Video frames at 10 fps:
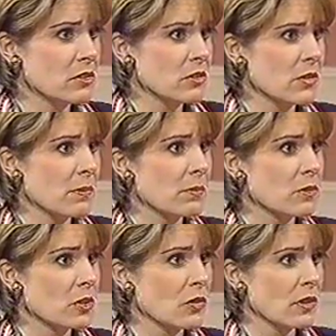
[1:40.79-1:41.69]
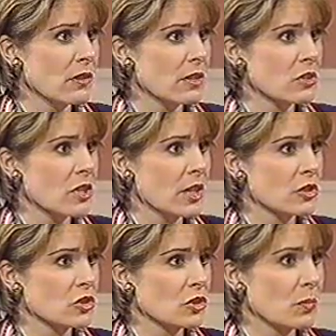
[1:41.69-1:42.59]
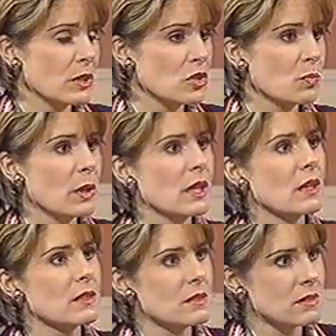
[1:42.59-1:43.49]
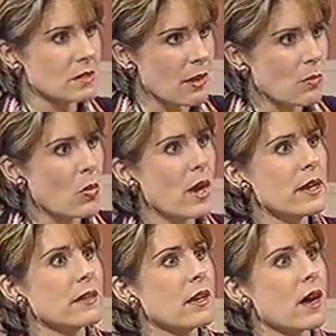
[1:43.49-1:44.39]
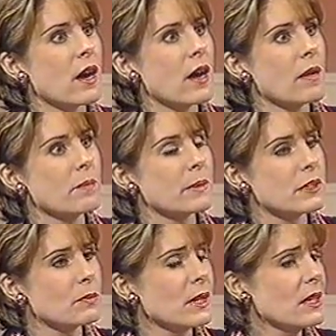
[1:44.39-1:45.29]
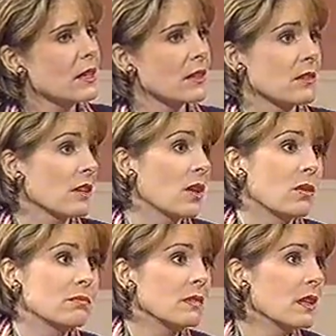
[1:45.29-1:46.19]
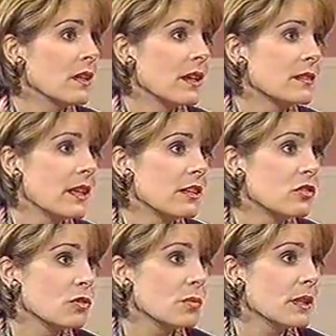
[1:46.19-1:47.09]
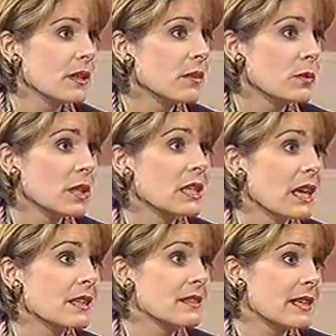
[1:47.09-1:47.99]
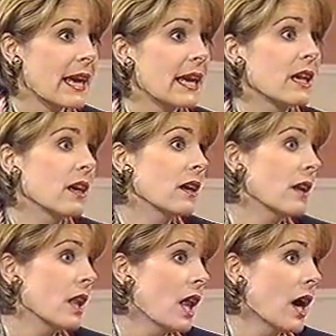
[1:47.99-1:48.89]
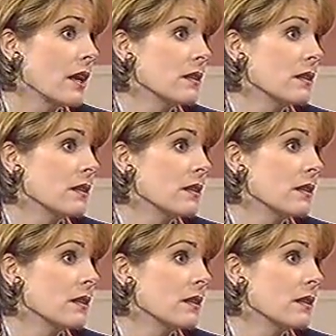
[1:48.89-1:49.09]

Do you think that a child should be speaking somewhat? Because many kids can go as late as 3 and really not say a lot.